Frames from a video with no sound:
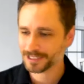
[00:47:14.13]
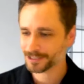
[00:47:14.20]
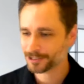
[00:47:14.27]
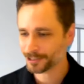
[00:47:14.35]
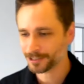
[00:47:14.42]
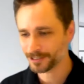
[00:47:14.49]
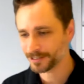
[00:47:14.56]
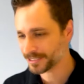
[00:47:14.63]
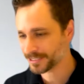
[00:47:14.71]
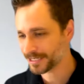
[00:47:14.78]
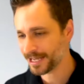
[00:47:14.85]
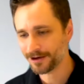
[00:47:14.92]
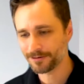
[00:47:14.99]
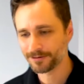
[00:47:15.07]
and curtains
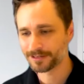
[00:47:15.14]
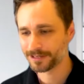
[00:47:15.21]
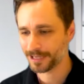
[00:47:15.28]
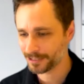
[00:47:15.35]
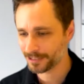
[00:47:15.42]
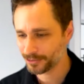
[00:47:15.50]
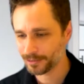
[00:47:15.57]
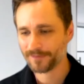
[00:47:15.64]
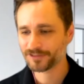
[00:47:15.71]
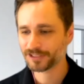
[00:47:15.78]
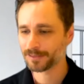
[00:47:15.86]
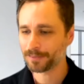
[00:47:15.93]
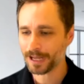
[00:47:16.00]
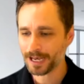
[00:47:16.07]
now, and you have
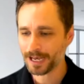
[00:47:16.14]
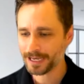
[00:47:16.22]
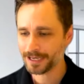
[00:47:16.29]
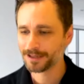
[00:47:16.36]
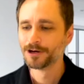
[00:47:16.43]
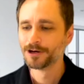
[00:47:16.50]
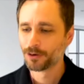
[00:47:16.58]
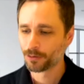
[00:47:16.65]
to buy it.